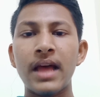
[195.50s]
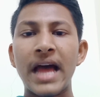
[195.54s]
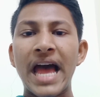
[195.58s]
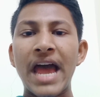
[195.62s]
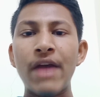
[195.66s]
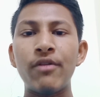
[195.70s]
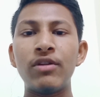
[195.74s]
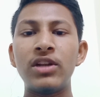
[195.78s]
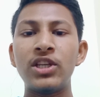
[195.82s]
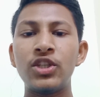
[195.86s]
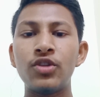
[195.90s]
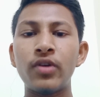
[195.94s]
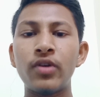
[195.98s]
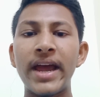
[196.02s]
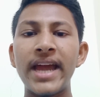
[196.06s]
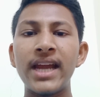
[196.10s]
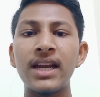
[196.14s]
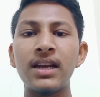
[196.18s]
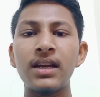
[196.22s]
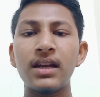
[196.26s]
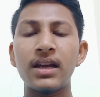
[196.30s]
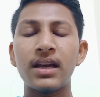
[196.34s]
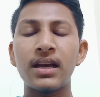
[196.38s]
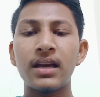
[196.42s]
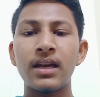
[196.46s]
I will
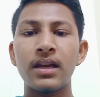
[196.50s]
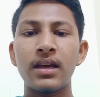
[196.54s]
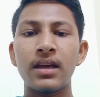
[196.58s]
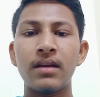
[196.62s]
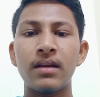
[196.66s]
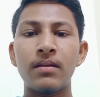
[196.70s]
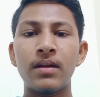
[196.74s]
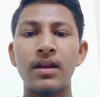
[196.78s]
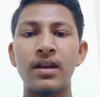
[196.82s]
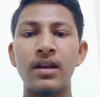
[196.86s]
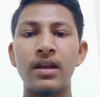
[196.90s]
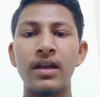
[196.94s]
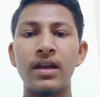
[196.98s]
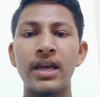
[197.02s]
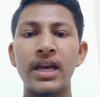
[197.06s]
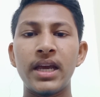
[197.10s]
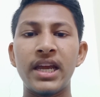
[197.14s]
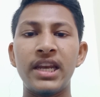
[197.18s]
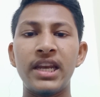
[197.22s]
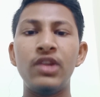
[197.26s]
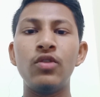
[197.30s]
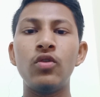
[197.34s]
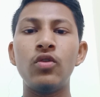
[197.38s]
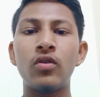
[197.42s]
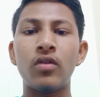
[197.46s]
join
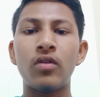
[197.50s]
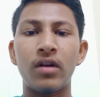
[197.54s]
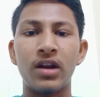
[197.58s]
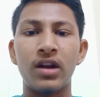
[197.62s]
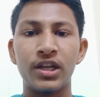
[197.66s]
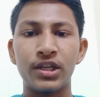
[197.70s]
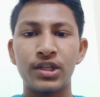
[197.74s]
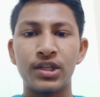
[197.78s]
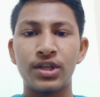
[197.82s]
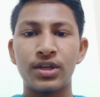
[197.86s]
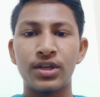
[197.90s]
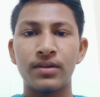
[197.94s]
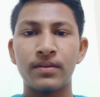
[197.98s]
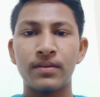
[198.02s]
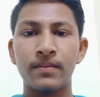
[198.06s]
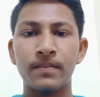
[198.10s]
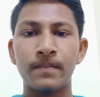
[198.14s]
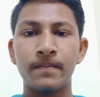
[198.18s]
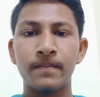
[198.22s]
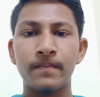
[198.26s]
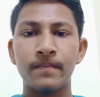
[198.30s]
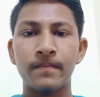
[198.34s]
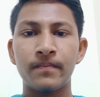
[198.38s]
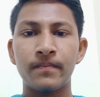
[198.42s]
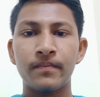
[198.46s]
a new college.
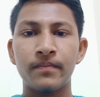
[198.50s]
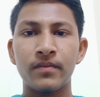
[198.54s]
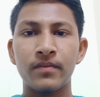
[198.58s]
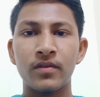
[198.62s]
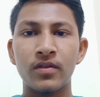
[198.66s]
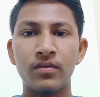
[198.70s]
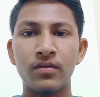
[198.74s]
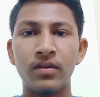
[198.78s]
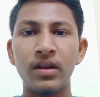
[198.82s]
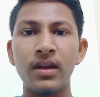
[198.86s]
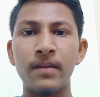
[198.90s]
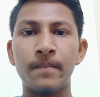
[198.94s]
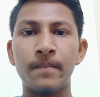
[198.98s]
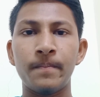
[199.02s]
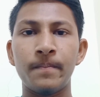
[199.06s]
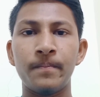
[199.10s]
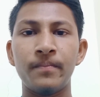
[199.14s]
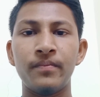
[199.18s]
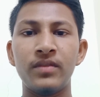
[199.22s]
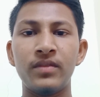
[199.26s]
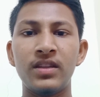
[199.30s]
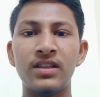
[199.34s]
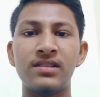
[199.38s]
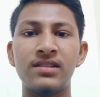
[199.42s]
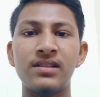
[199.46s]
Okay,
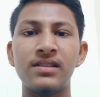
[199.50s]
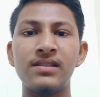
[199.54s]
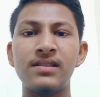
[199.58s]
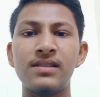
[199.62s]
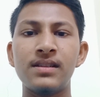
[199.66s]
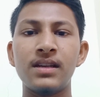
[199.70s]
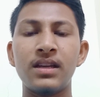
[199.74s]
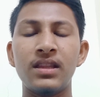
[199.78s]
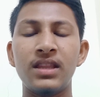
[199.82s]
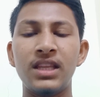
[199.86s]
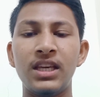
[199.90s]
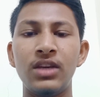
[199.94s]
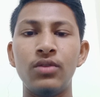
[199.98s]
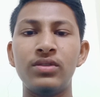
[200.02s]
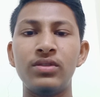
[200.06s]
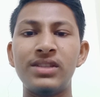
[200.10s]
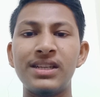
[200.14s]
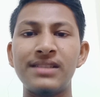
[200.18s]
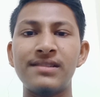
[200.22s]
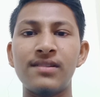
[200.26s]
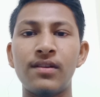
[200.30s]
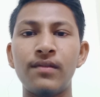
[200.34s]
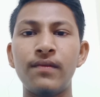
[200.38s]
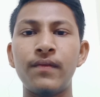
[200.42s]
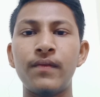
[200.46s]
this is the
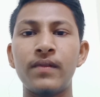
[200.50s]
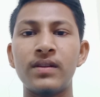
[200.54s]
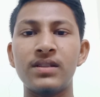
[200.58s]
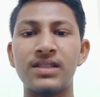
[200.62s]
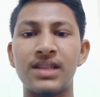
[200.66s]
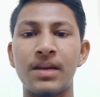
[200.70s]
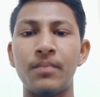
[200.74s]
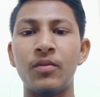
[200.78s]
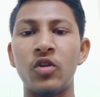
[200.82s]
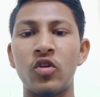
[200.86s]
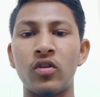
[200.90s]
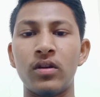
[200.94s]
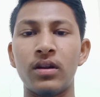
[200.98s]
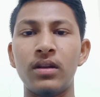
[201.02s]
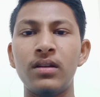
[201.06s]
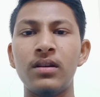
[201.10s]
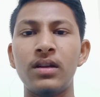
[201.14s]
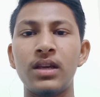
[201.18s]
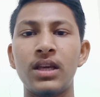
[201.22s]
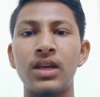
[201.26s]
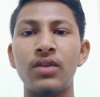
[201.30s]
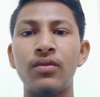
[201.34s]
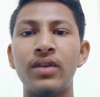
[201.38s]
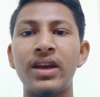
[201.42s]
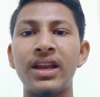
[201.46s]
usage of
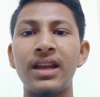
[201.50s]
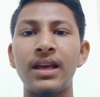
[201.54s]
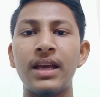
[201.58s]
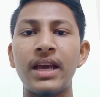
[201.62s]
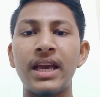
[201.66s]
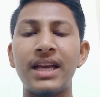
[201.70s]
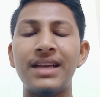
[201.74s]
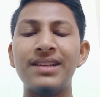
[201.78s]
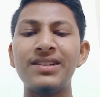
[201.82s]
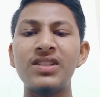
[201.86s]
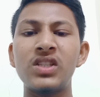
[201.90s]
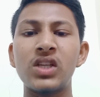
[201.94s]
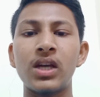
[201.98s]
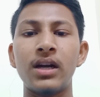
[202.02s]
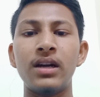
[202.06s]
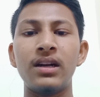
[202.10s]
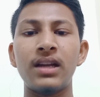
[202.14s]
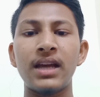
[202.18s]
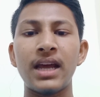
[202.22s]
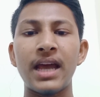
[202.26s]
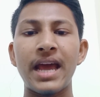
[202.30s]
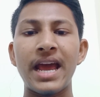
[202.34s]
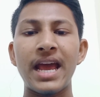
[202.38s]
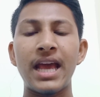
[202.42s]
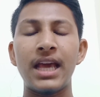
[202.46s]
semicolon. You can
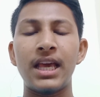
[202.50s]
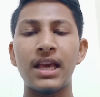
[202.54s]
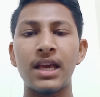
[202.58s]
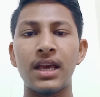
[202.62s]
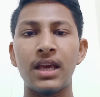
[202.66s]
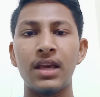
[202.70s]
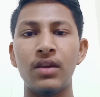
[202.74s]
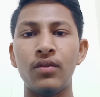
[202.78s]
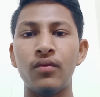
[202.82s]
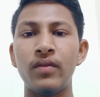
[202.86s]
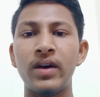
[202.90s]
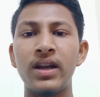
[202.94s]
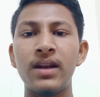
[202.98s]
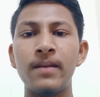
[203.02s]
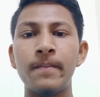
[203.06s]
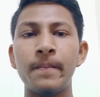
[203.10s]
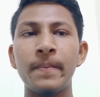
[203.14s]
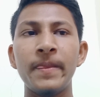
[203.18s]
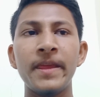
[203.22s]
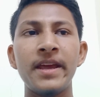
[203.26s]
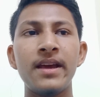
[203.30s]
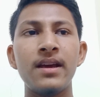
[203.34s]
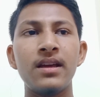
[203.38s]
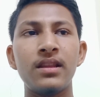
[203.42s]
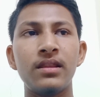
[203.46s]
insert even
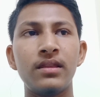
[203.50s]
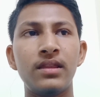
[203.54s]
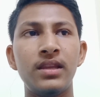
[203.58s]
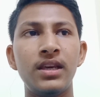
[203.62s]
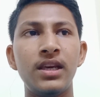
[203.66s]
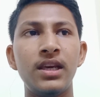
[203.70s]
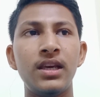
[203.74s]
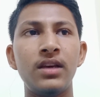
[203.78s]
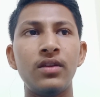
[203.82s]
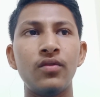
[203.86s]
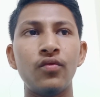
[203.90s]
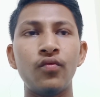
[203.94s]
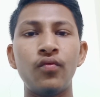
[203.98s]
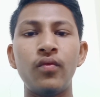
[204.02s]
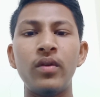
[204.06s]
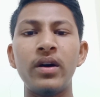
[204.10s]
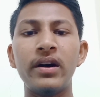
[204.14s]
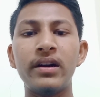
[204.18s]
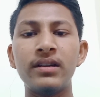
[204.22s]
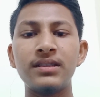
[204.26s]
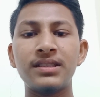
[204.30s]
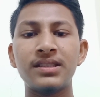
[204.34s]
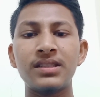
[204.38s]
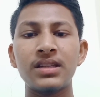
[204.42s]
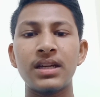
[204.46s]
the
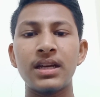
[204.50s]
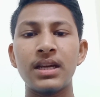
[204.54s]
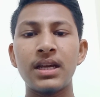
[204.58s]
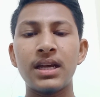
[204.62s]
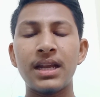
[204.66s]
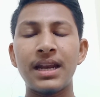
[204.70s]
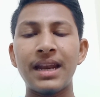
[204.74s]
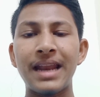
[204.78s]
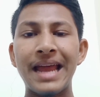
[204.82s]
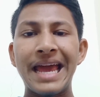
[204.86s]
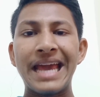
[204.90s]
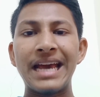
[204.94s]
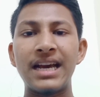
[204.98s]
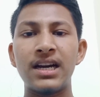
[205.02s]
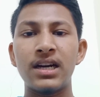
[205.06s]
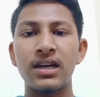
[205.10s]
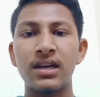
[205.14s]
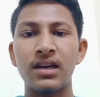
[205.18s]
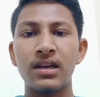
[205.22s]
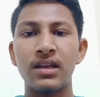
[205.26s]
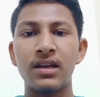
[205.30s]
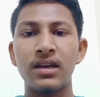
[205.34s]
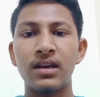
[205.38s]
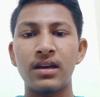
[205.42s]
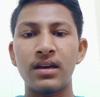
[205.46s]
words like
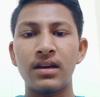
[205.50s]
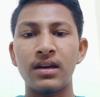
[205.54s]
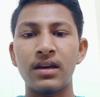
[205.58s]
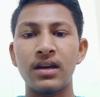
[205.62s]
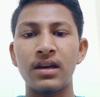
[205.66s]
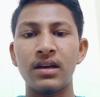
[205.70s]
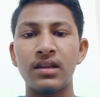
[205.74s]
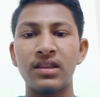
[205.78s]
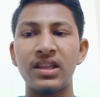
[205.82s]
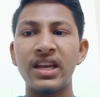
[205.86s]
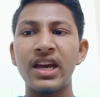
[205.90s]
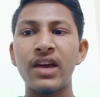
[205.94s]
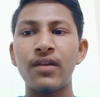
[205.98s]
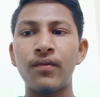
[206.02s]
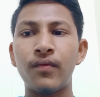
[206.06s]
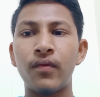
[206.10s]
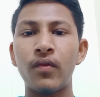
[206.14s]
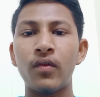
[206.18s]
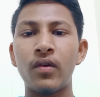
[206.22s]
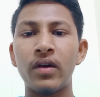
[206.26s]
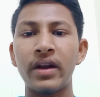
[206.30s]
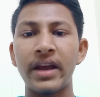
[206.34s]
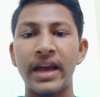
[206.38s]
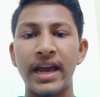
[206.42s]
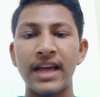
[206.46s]

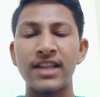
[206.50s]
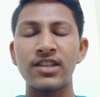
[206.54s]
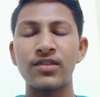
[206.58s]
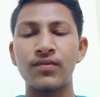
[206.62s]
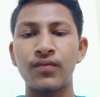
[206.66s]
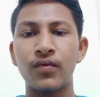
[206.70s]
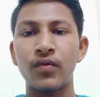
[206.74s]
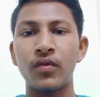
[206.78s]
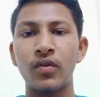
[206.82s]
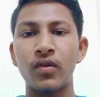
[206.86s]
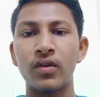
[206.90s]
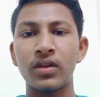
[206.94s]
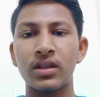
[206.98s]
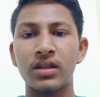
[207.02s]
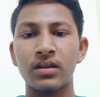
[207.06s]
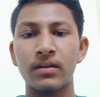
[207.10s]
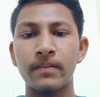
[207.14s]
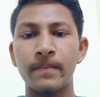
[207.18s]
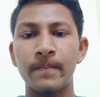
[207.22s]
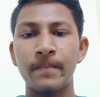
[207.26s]
therefore, henceforth